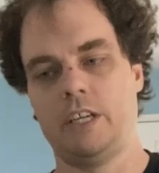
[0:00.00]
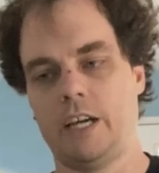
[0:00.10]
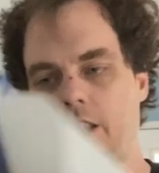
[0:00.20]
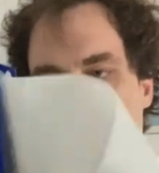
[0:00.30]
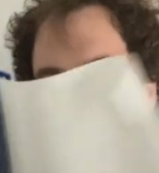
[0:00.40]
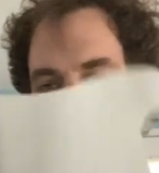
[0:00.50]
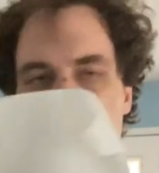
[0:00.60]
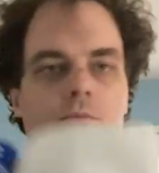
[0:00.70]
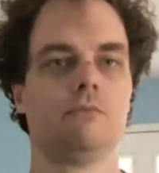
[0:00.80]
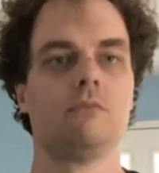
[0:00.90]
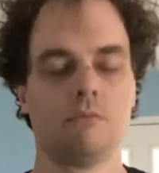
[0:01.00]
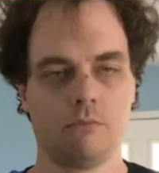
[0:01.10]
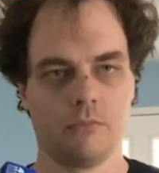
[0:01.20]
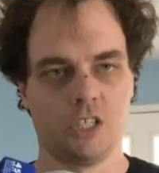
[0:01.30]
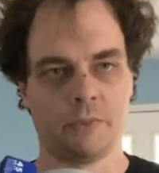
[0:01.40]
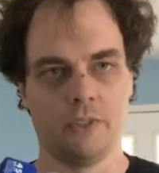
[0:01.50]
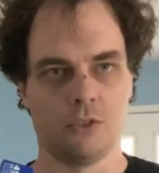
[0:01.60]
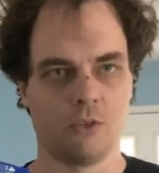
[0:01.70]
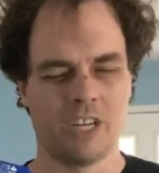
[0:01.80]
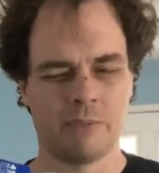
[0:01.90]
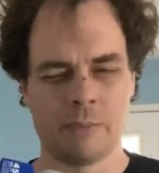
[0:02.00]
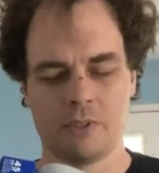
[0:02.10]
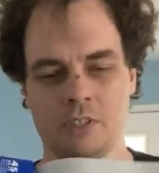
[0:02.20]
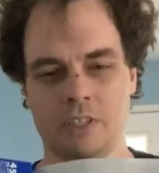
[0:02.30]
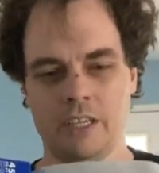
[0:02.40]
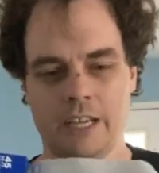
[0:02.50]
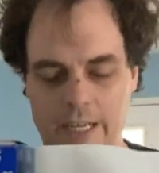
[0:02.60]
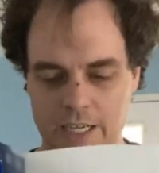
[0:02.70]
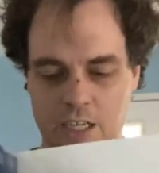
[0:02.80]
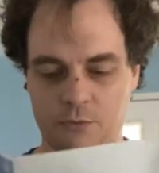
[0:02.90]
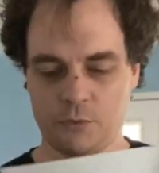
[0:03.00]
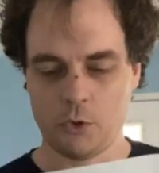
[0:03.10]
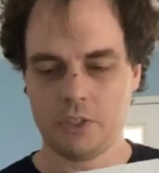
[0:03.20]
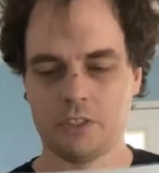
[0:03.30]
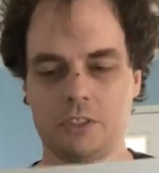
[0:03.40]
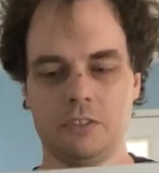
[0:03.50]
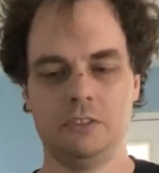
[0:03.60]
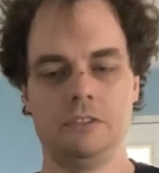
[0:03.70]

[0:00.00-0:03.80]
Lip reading: I like parchment or wax paper. Foil